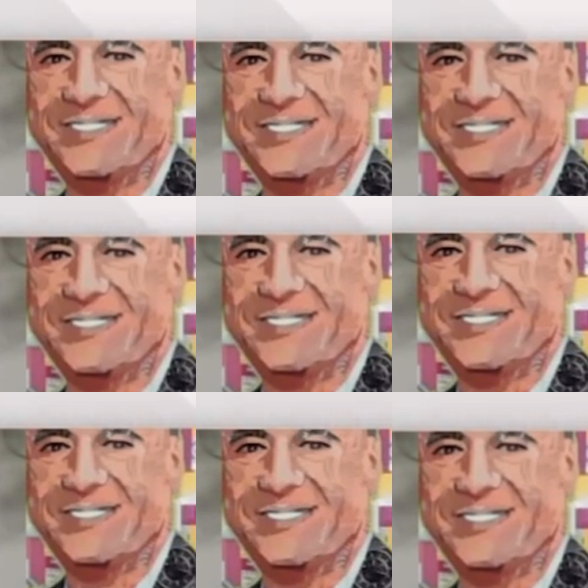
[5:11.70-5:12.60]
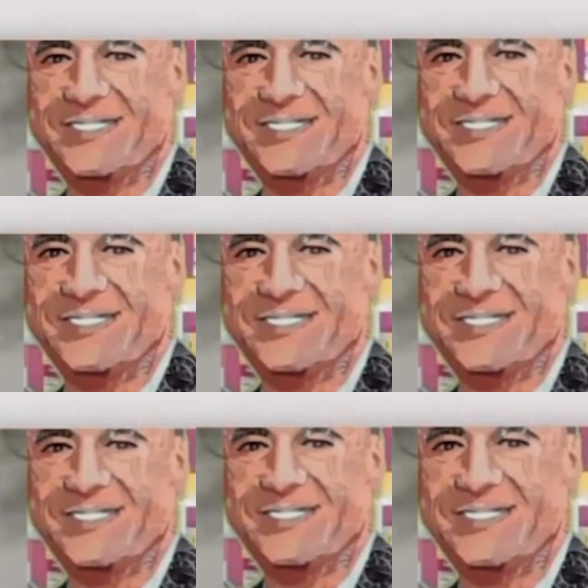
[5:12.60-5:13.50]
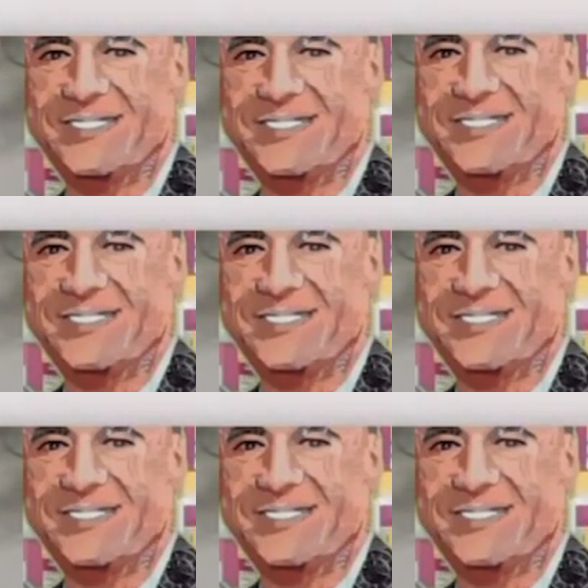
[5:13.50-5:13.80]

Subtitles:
No words are spoken by the person on screen.